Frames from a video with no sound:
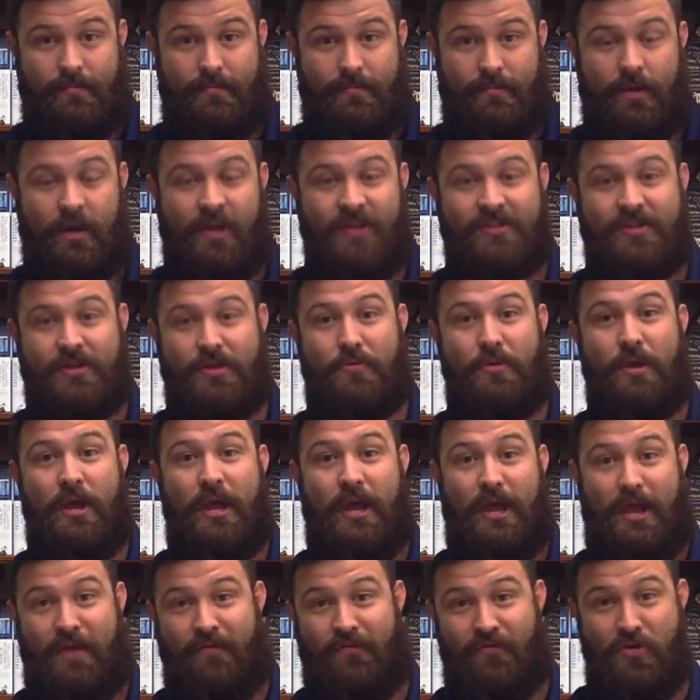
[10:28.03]
All right? So
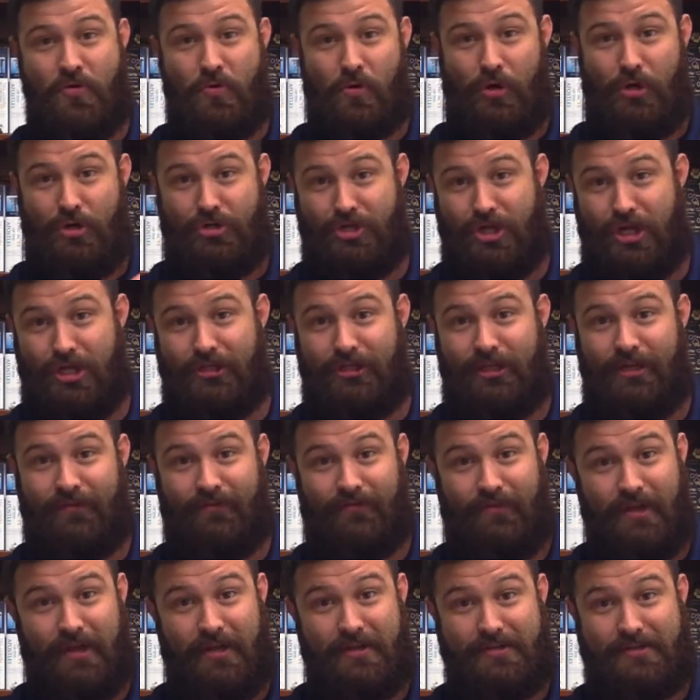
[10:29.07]
if you were a chain link
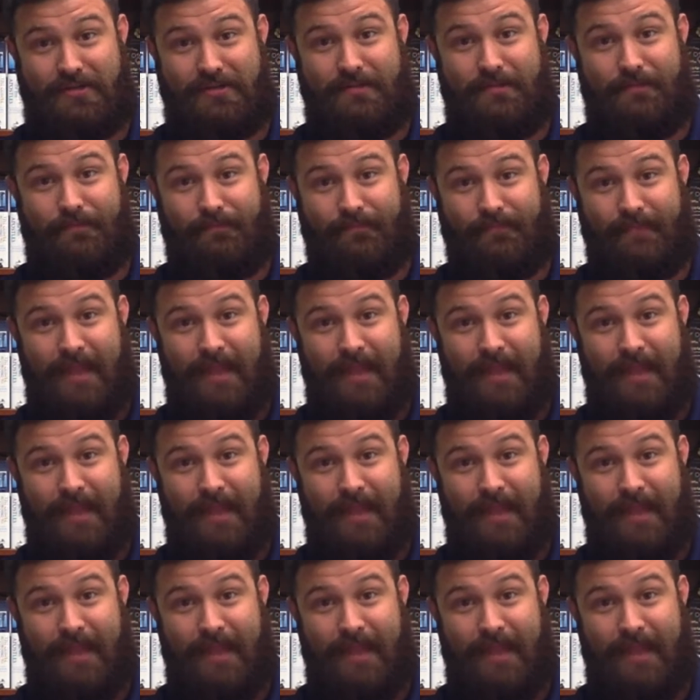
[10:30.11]
fence,